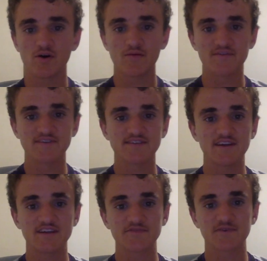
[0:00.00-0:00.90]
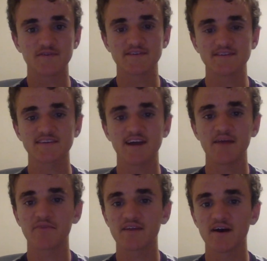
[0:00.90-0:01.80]
of the Sydney Swans in this
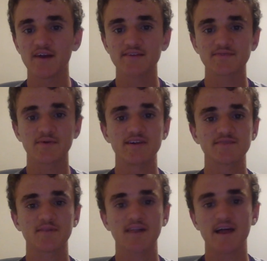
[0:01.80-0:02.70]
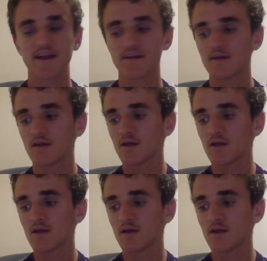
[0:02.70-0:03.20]
game, regardless where it's played.